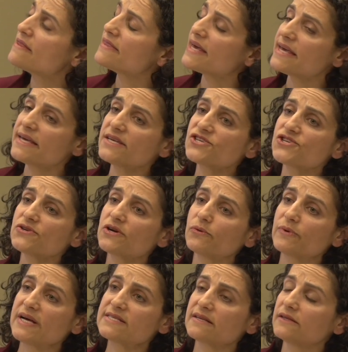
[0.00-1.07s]
They issued a
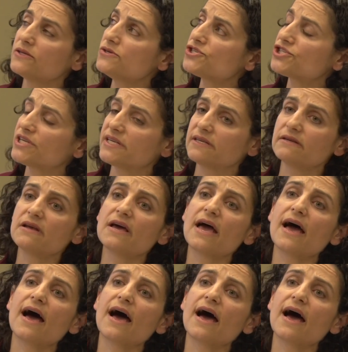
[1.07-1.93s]
resolution,